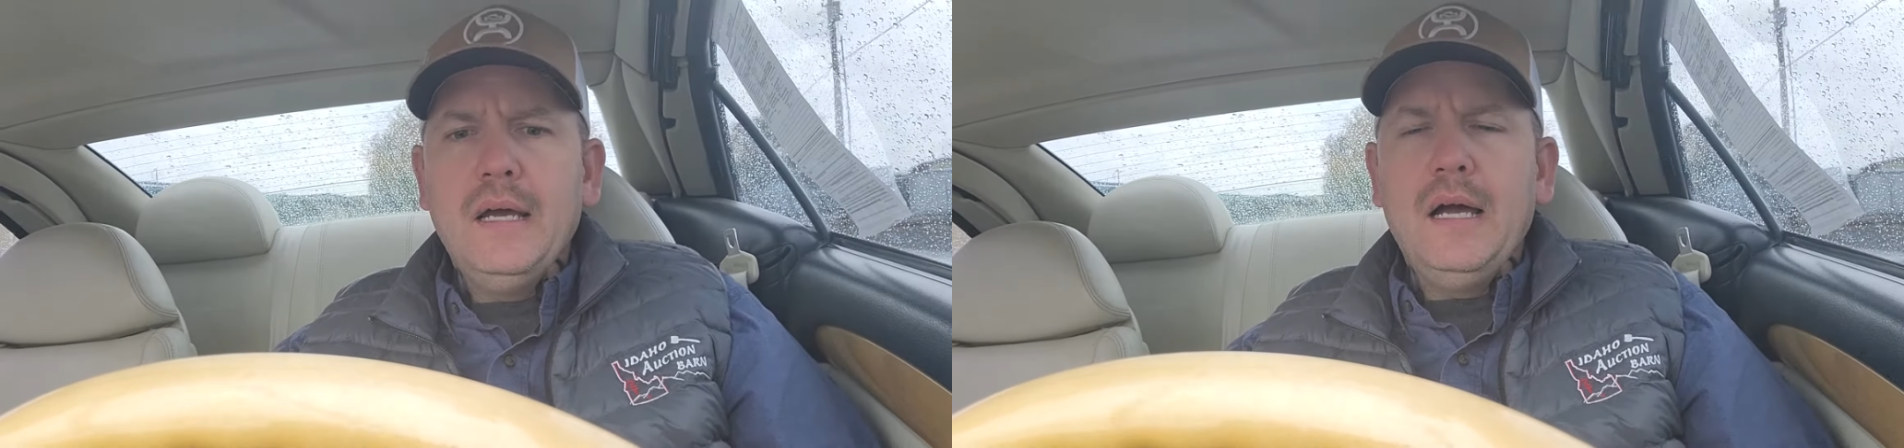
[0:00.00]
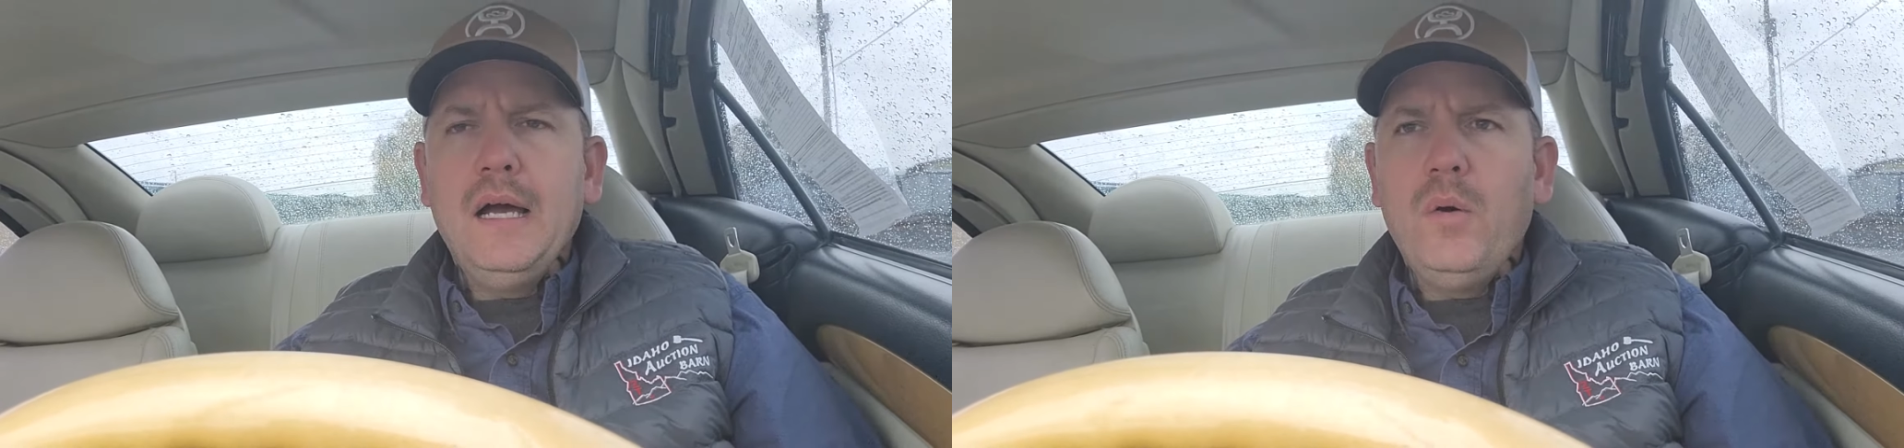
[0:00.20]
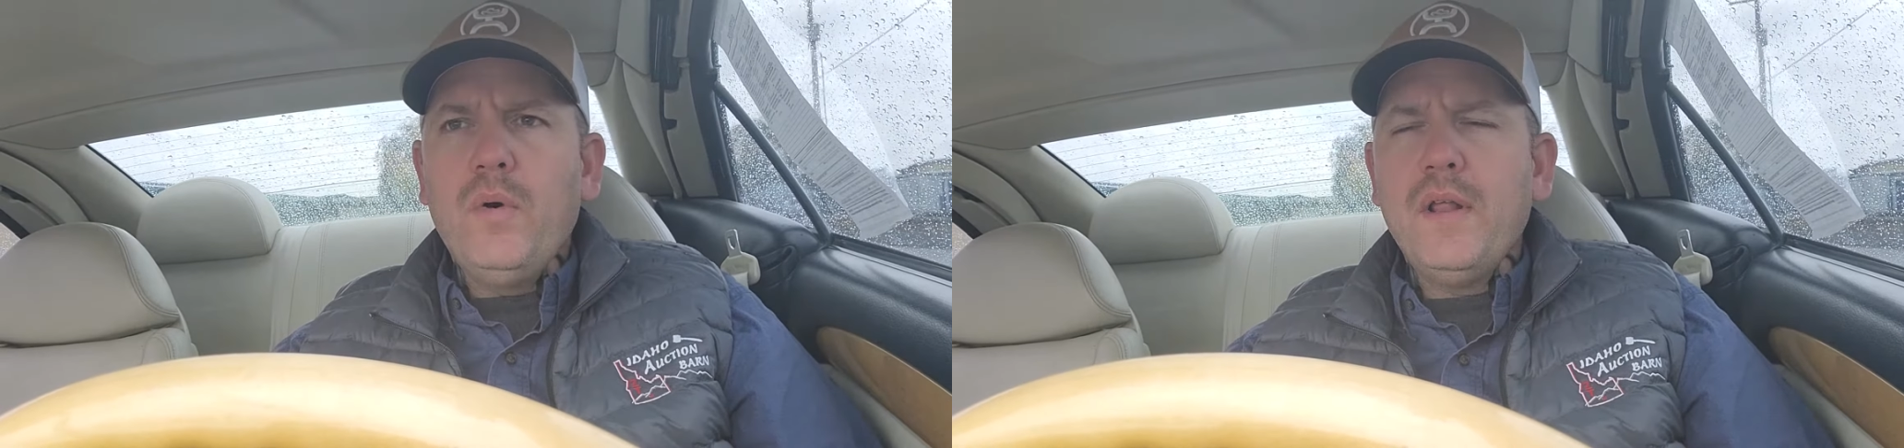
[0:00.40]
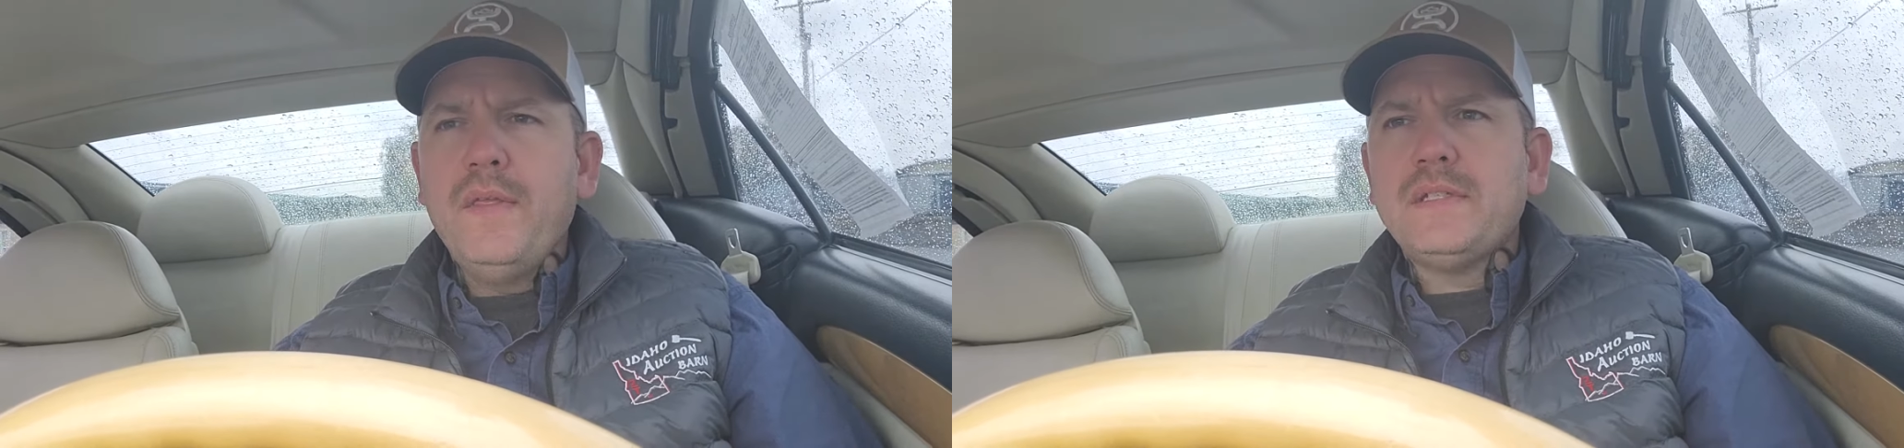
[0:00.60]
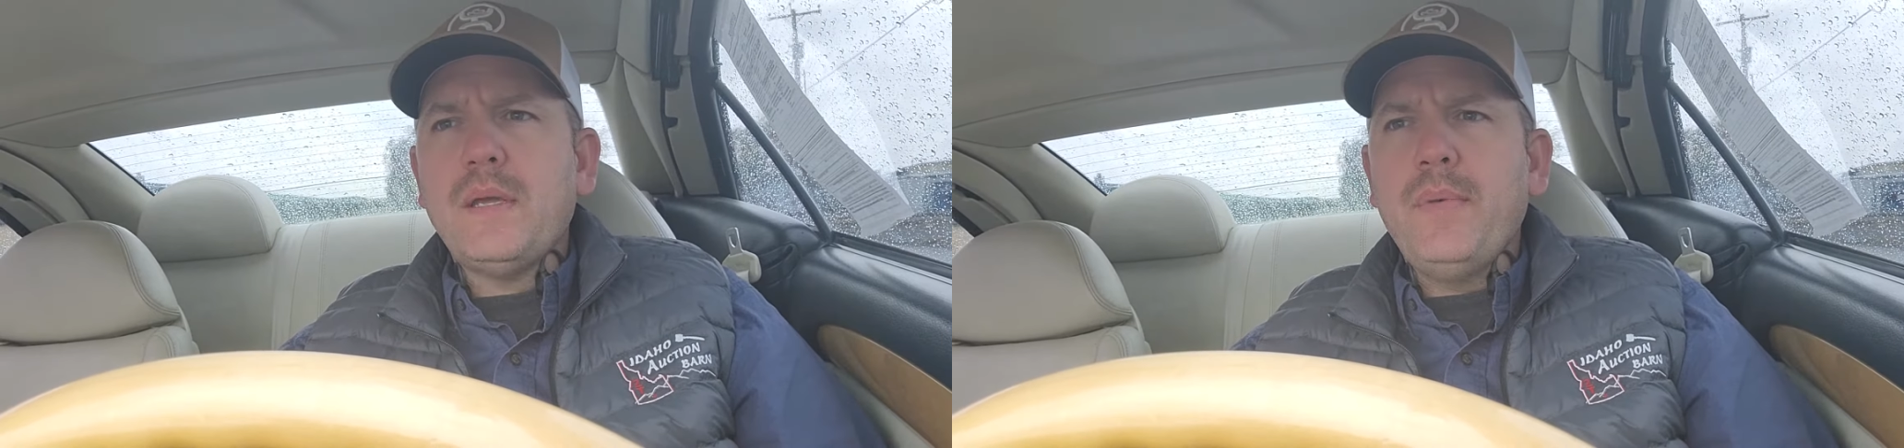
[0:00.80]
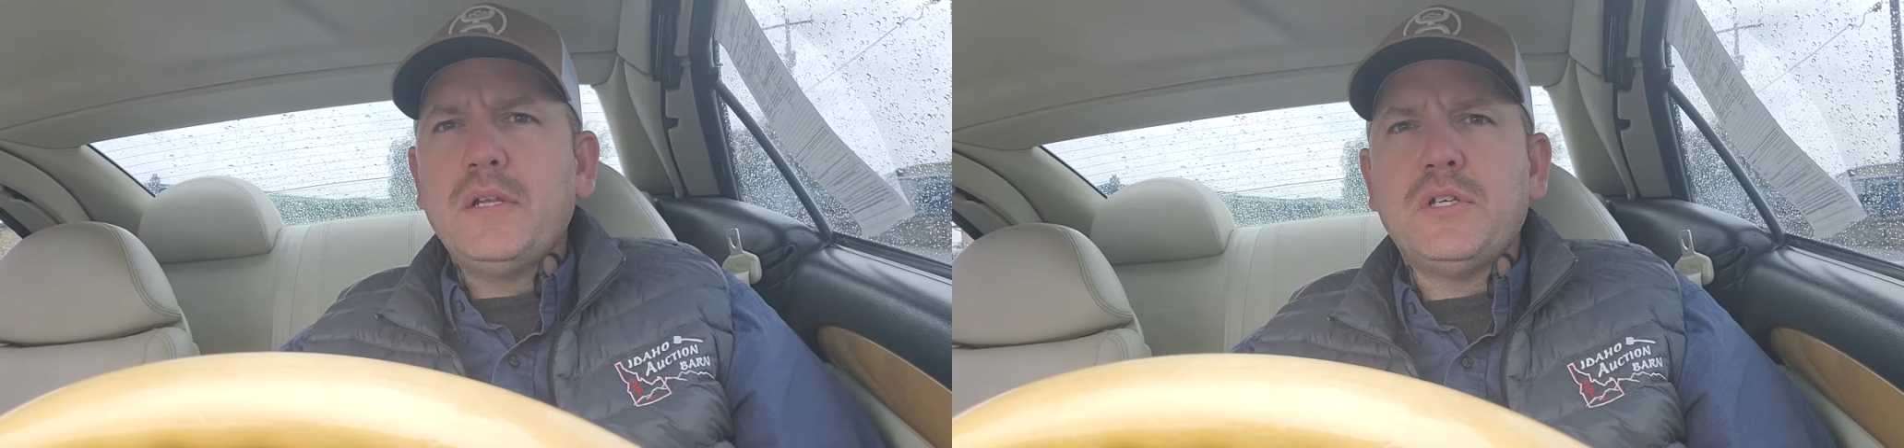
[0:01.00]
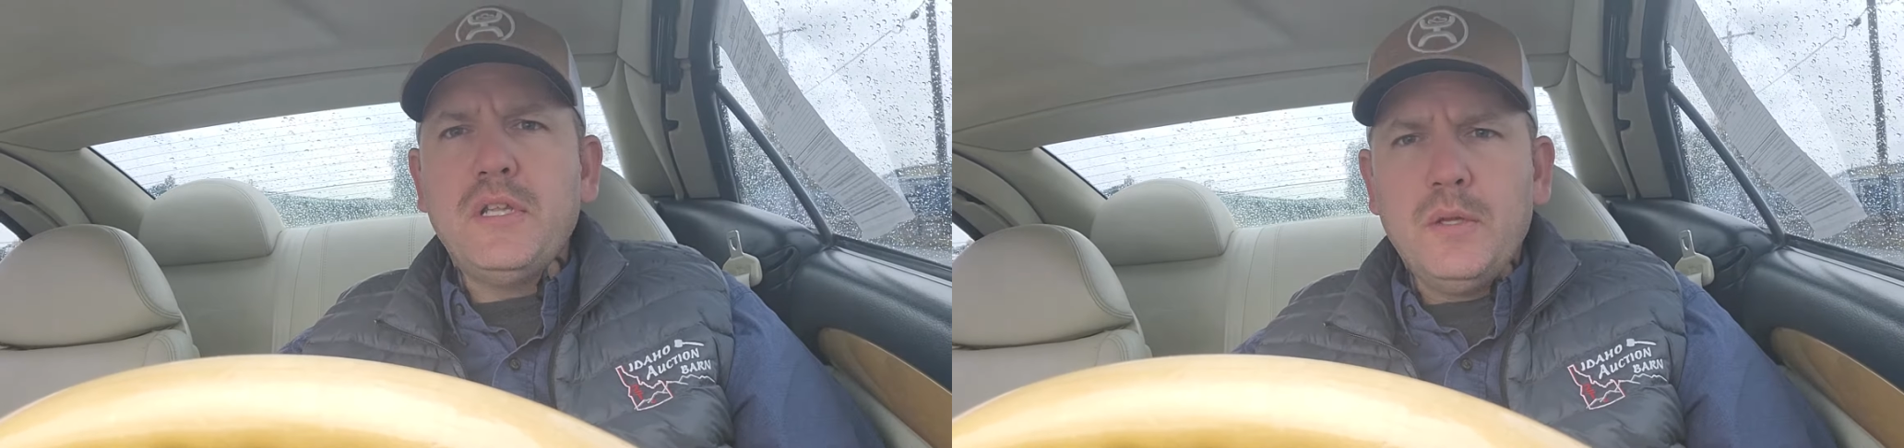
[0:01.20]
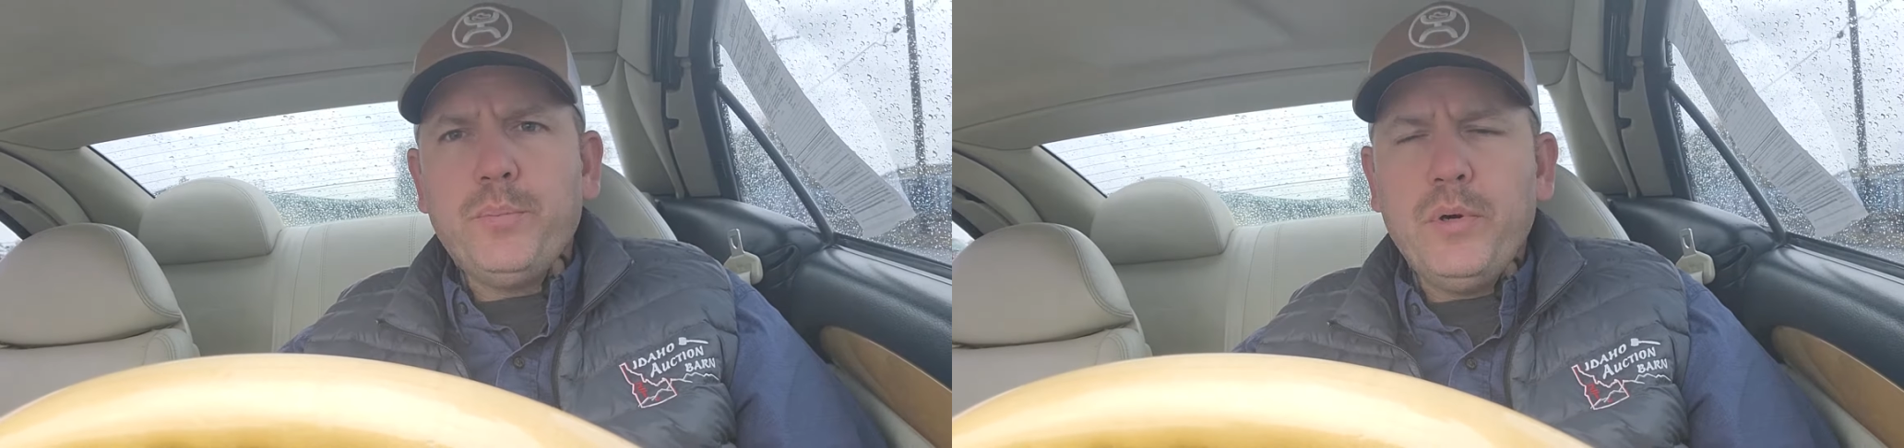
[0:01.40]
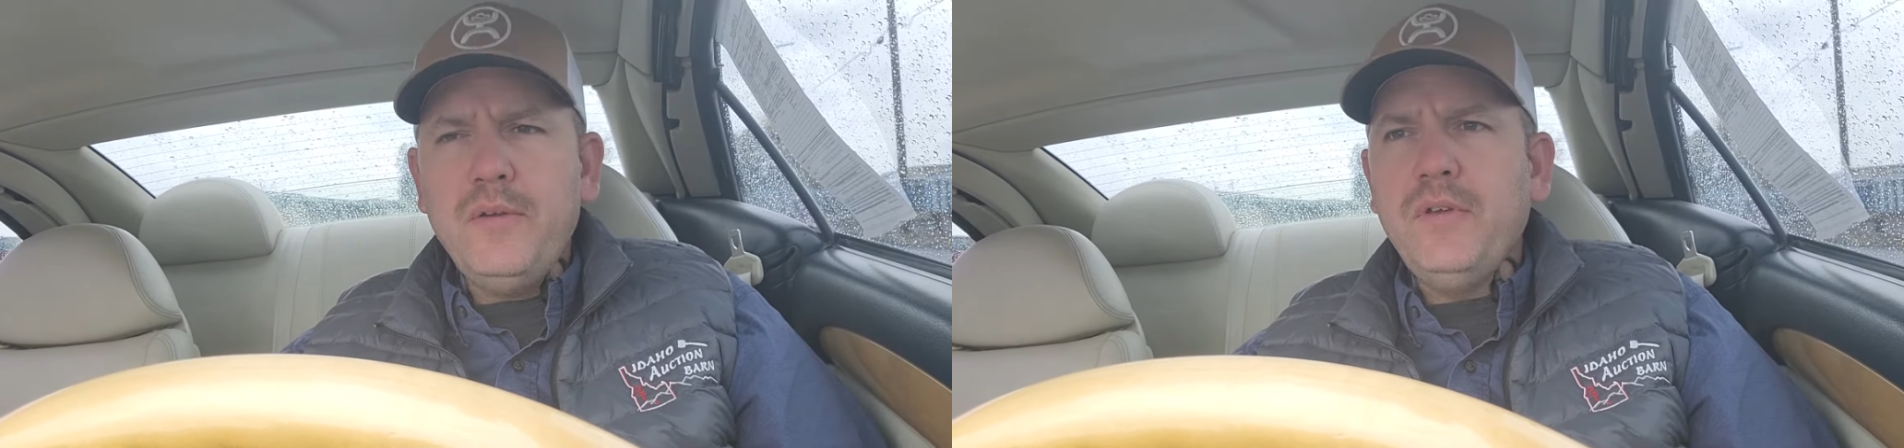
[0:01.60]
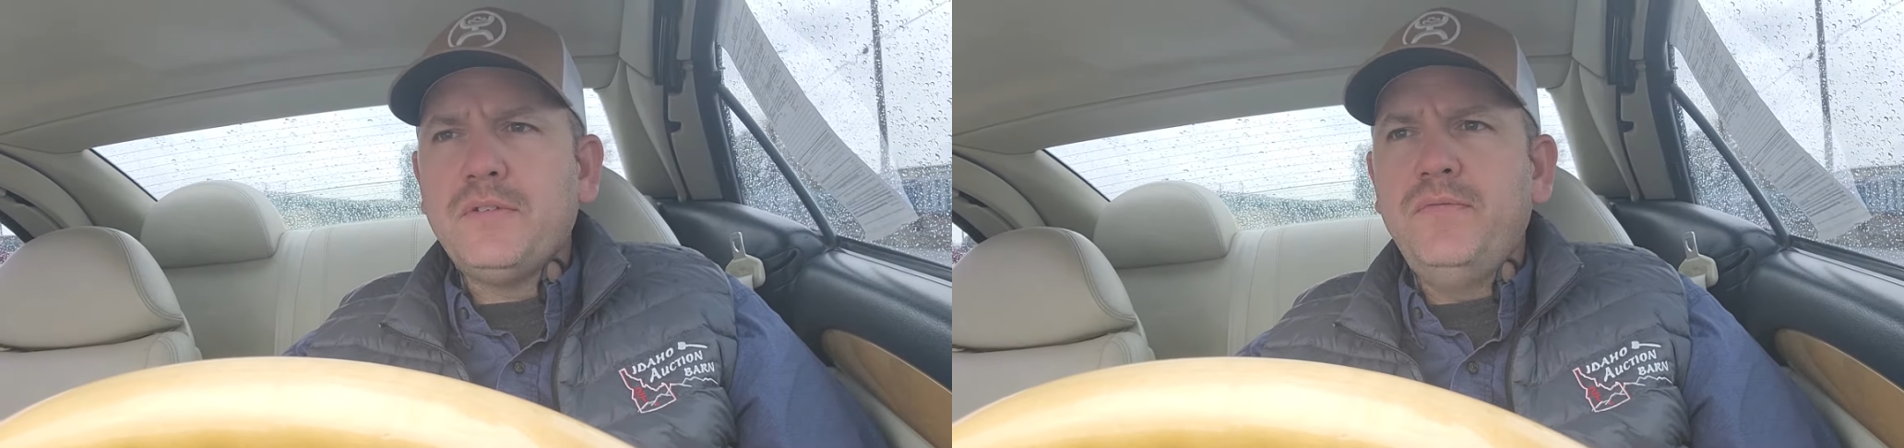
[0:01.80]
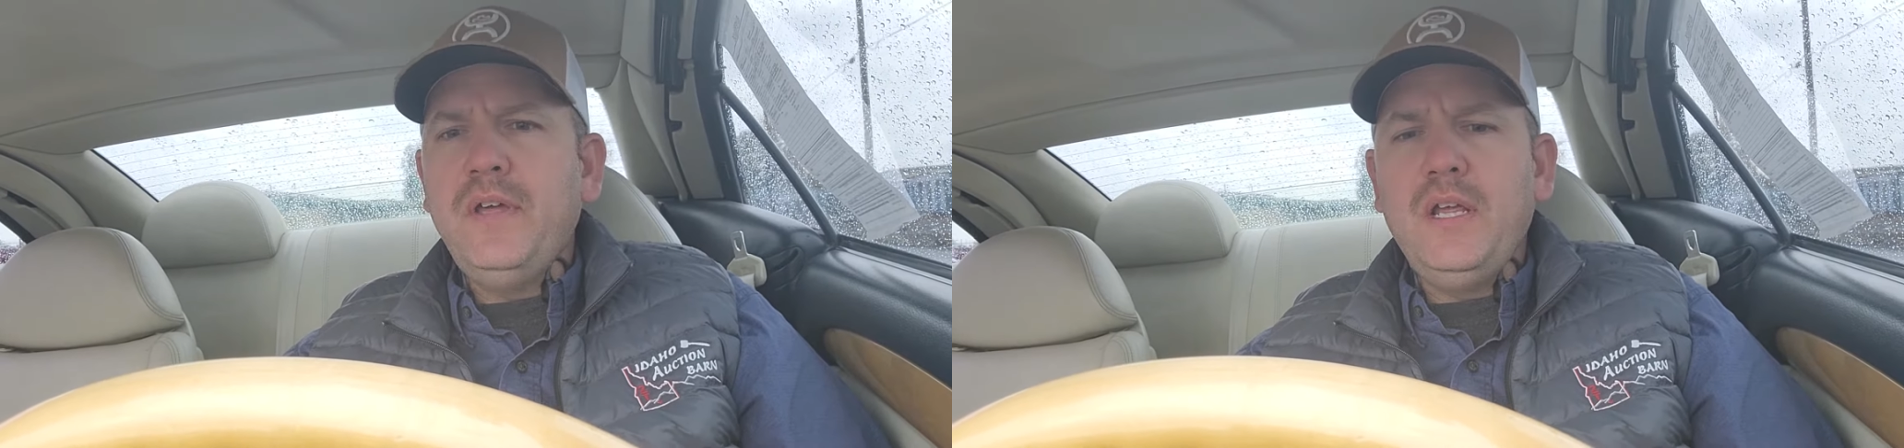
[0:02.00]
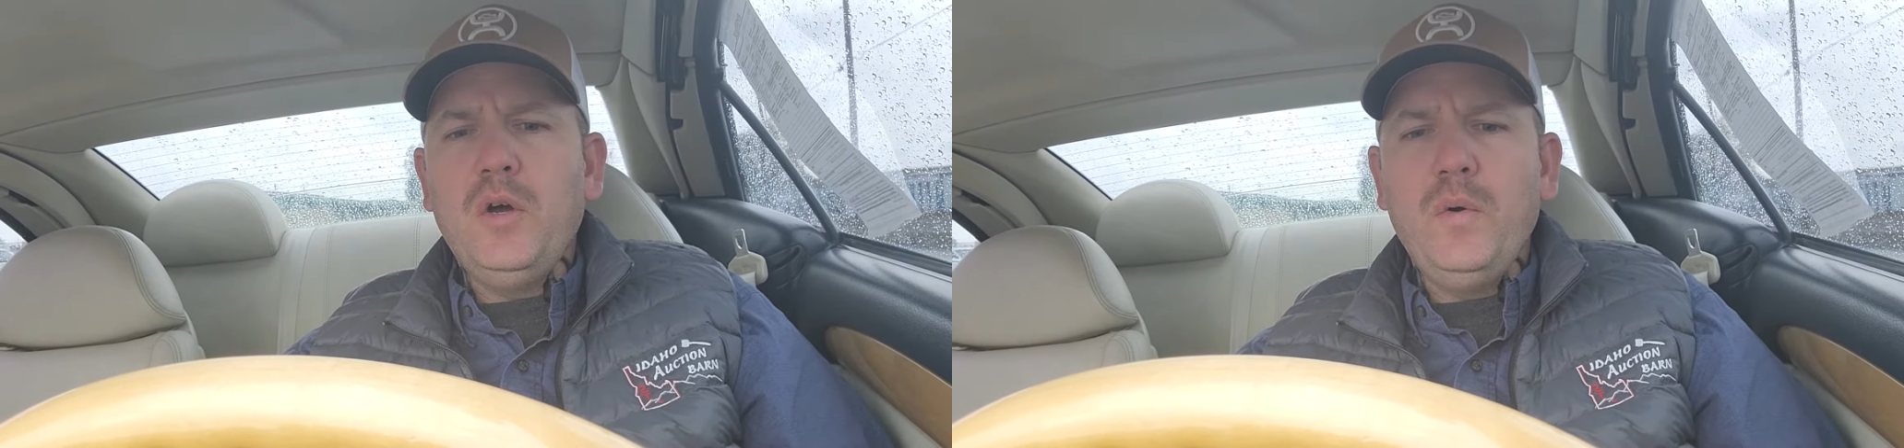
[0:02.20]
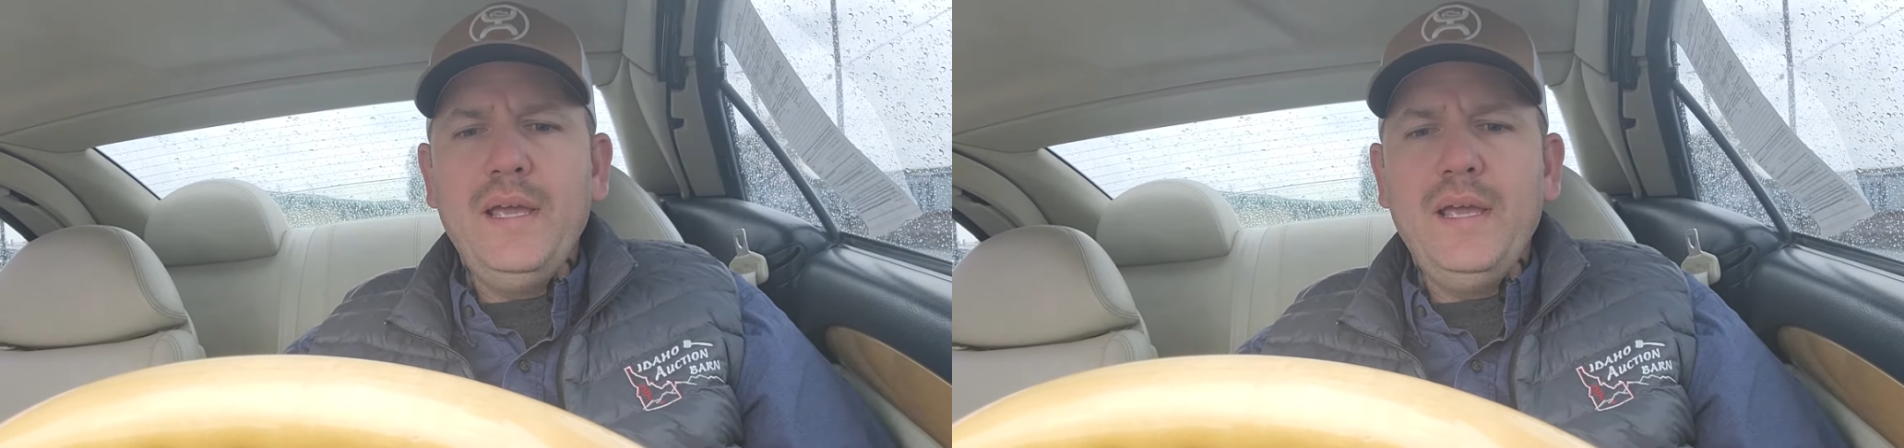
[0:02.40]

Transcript: One of the things I mentioned in the previous video